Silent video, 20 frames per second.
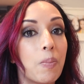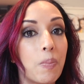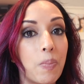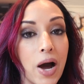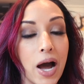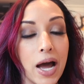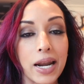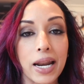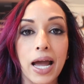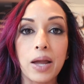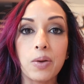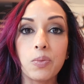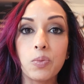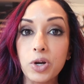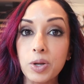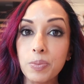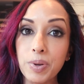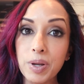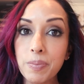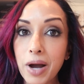but I
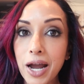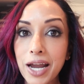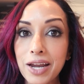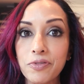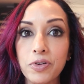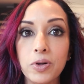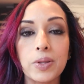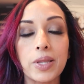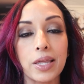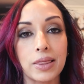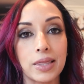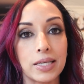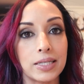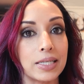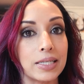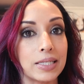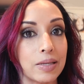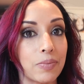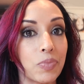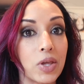would be mindful that
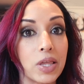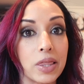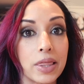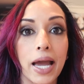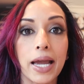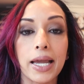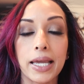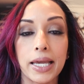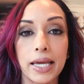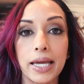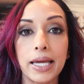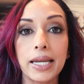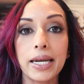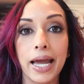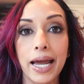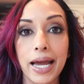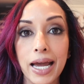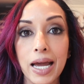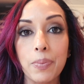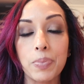this is something that can
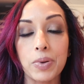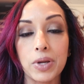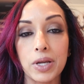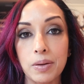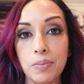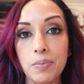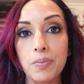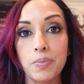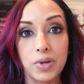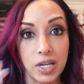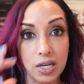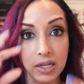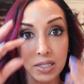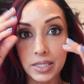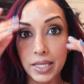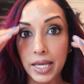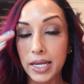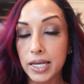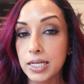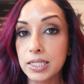happen
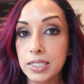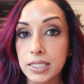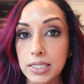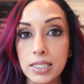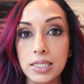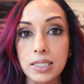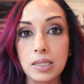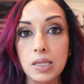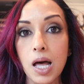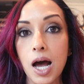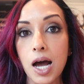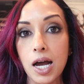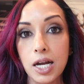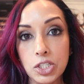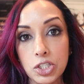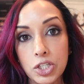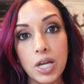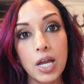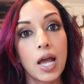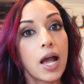because they can
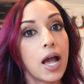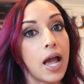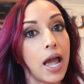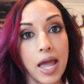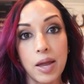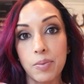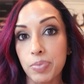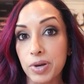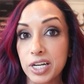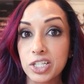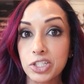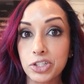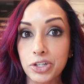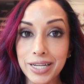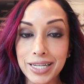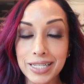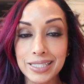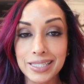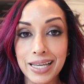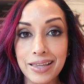dislodge and
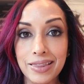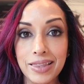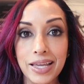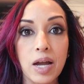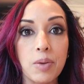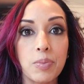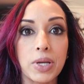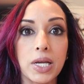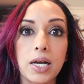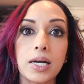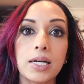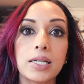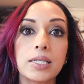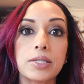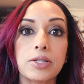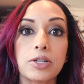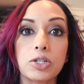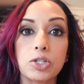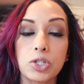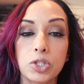penetrate inside the eye
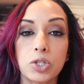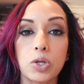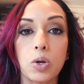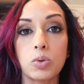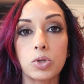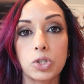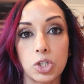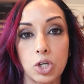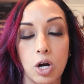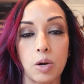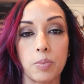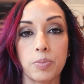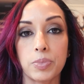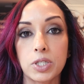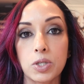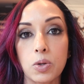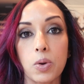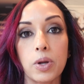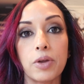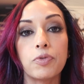because they're so sharp.
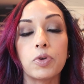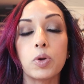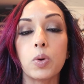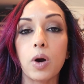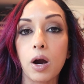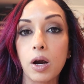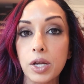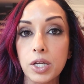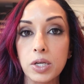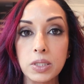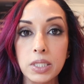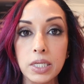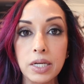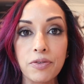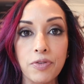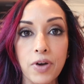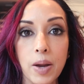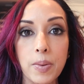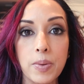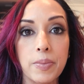So if you are using
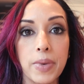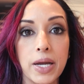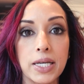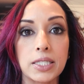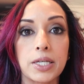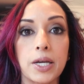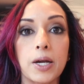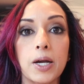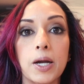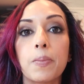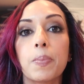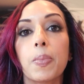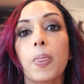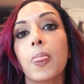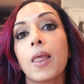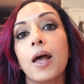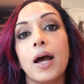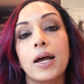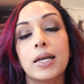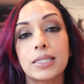a fiber mascara,
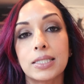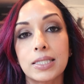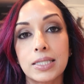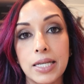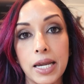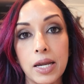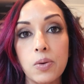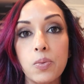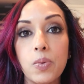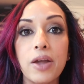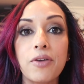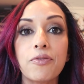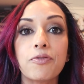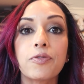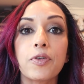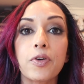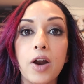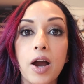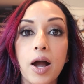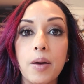stay away
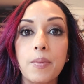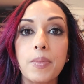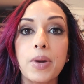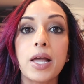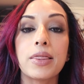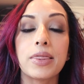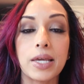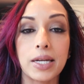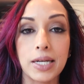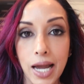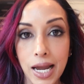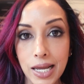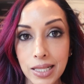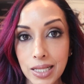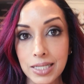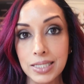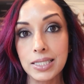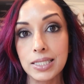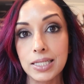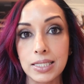from the
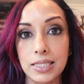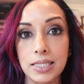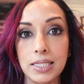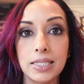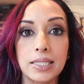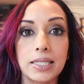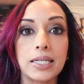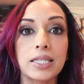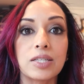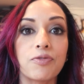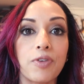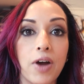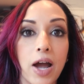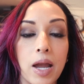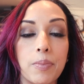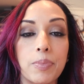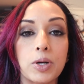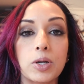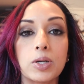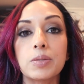nylon 66
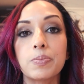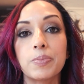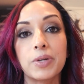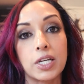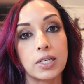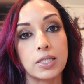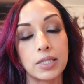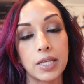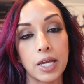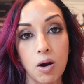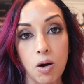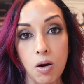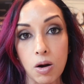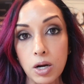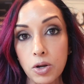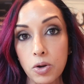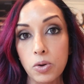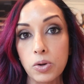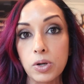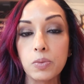fibers because they
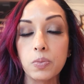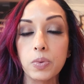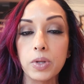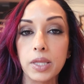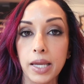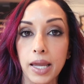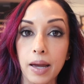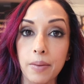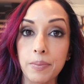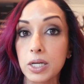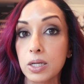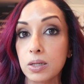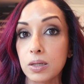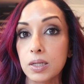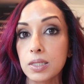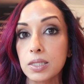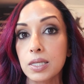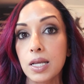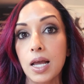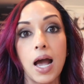are coated with
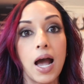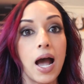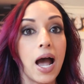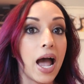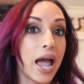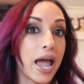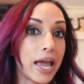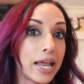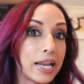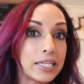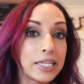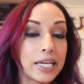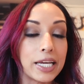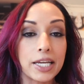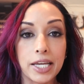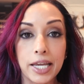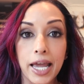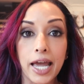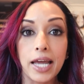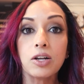chemicals and
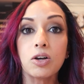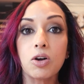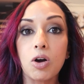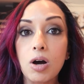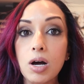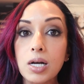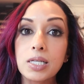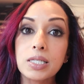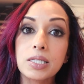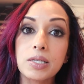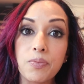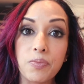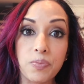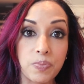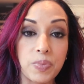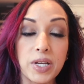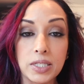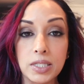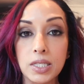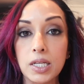it can cause
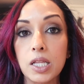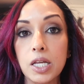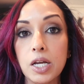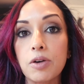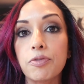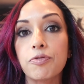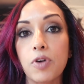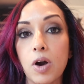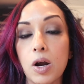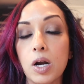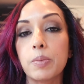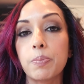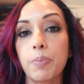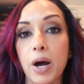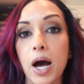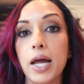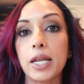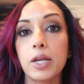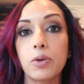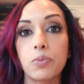basically a foreign
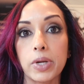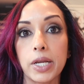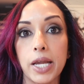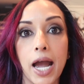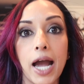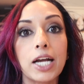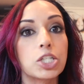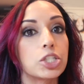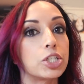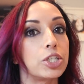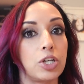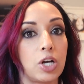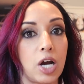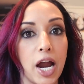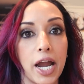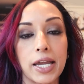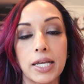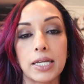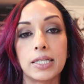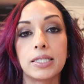body reaction. Your
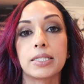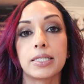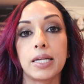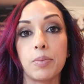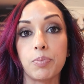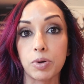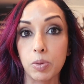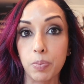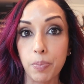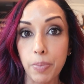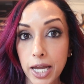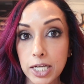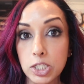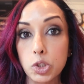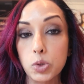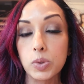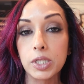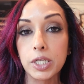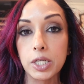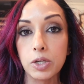eye can stay
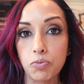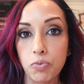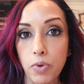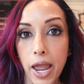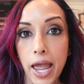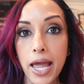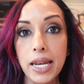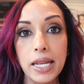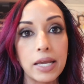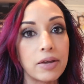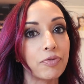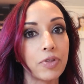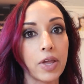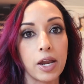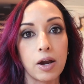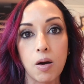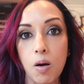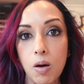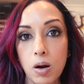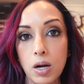perpetually red if
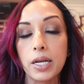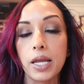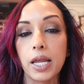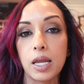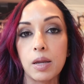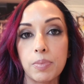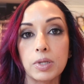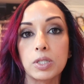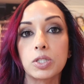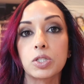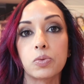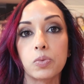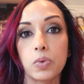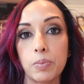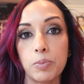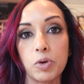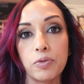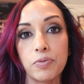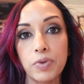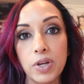they aren't able to
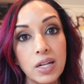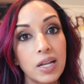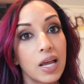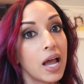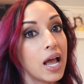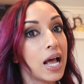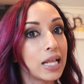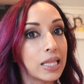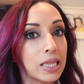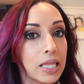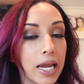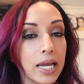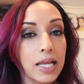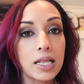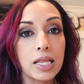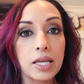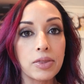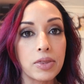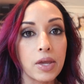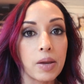remove it.
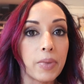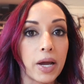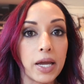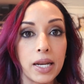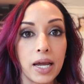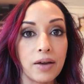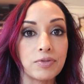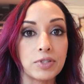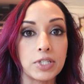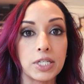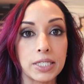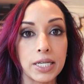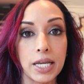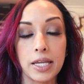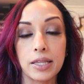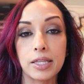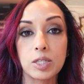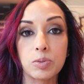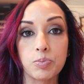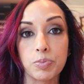Likely, they might have to
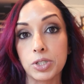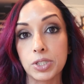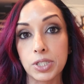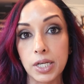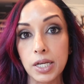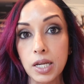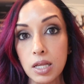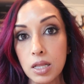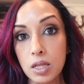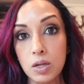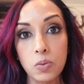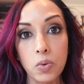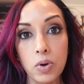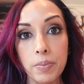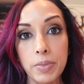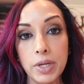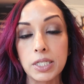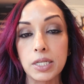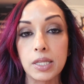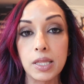take this particular woman